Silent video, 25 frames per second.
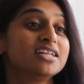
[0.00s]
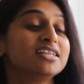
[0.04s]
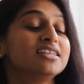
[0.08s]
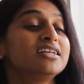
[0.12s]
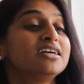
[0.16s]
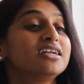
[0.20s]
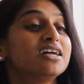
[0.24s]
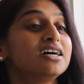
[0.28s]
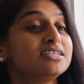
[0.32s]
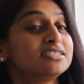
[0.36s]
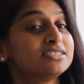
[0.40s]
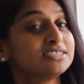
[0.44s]

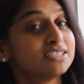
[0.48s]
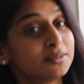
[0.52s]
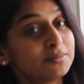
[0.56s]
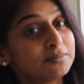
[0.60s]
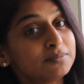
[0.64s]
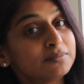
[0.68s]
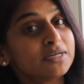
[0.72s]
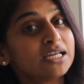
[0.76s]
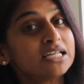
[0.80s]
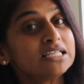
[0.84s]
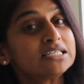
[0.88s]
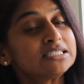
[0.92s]
There
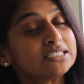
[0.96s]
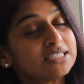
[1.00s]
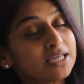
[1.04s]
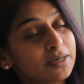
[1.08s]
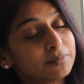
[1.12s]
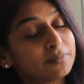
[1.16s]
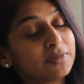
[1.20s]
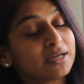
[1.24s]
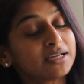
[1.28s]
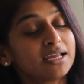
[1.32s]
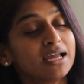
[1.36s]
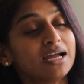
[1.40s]
are in
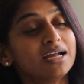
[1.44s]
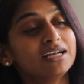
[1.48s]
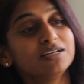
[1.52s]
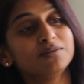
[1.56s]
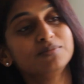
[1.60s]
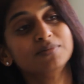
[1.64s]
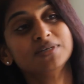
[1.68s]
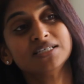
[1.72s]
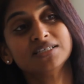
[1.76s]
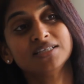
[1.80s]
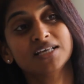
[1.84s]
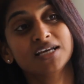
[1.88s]
some
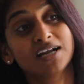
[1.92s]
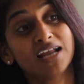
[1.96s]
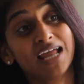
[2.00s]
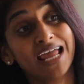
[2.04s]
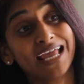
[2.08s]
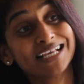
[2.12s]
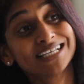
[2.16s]
academies there are